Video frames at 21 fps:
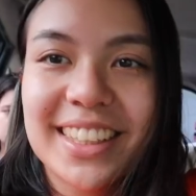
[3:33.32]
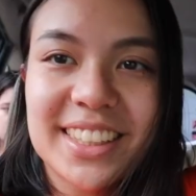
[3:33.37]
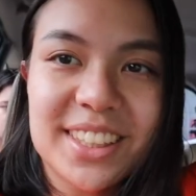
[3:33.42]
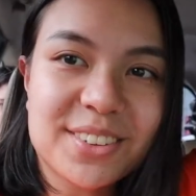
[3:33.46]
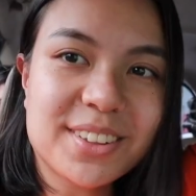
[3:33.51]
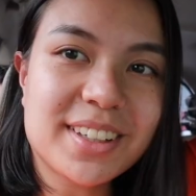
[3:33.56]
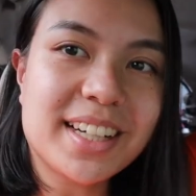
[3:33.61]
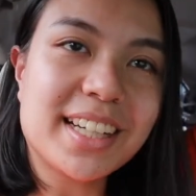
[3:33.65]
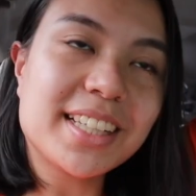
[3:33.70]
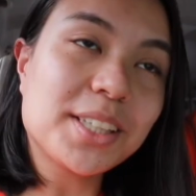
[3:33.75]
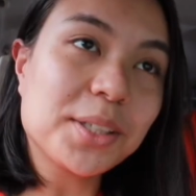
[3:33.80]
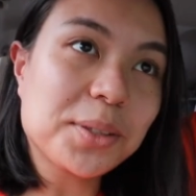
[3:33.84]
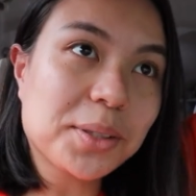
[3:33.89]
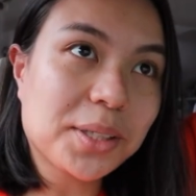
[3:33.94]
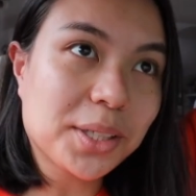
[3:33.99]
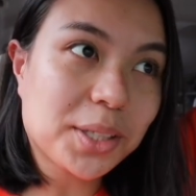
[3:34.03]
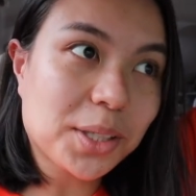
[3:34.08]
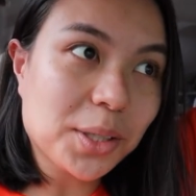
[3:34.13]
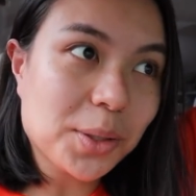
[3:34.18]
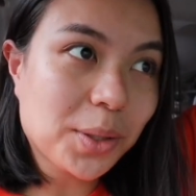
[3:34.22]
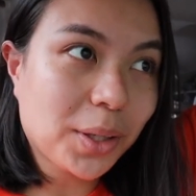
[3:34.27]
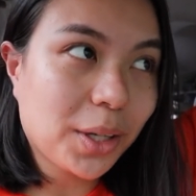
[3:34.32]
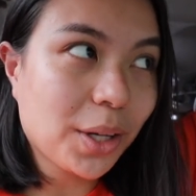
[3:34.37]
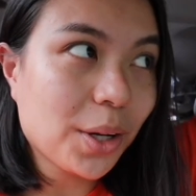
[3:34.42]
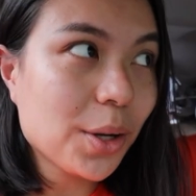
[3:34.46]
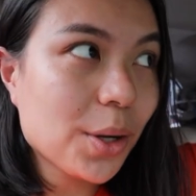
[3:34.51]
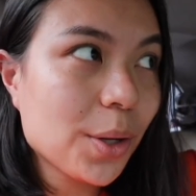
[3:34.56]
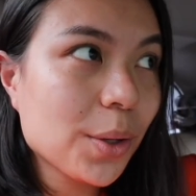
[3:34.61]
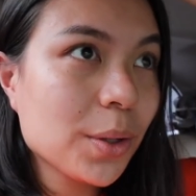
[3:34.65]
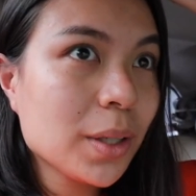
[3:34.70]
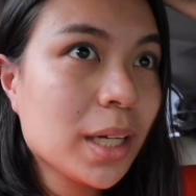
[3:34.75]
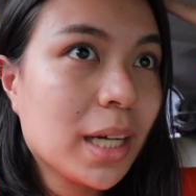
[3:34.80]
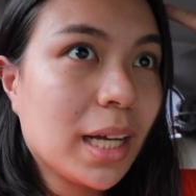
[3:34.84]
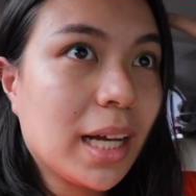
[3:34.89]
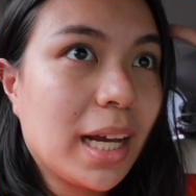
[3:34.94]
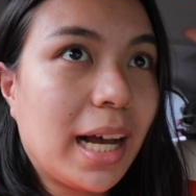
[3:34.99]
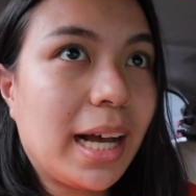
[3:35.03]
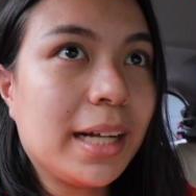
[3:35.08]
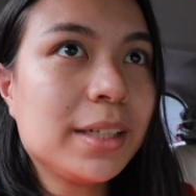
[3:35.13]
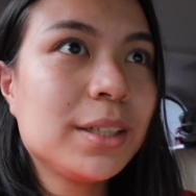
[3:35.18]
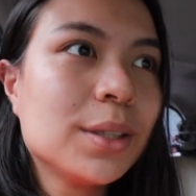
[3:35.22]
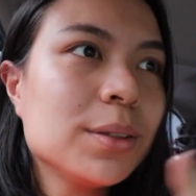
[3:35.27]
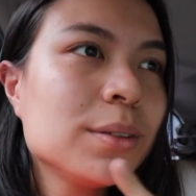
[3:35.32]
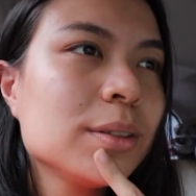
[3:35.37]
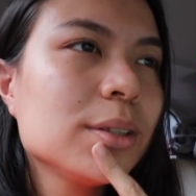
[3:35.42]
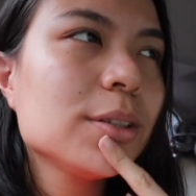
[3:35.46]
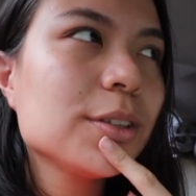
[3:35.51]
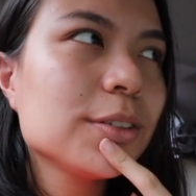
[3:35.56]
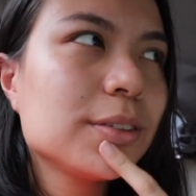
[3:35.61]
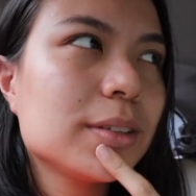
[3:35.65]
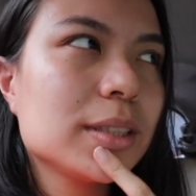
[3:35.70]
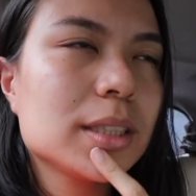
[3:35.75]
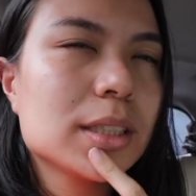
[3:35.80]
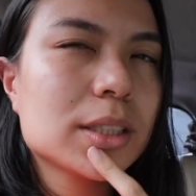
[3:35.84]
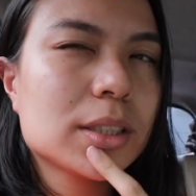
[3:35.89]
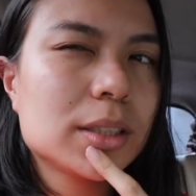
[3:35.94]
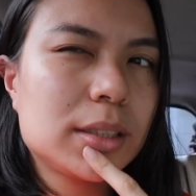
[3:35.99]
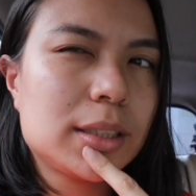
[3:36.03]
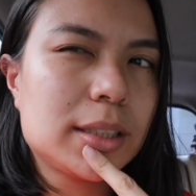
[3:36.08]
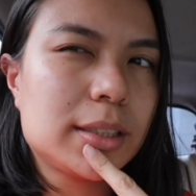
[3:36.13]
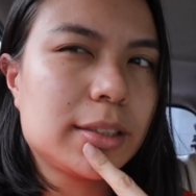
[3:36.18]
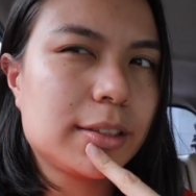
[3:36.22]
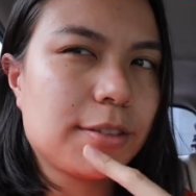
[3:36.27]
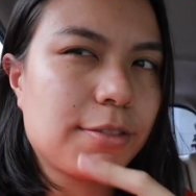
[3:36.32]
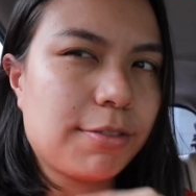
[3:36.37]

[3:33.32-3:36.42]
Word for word: So we're at Tokyo Tokyo. I don't know if this is considered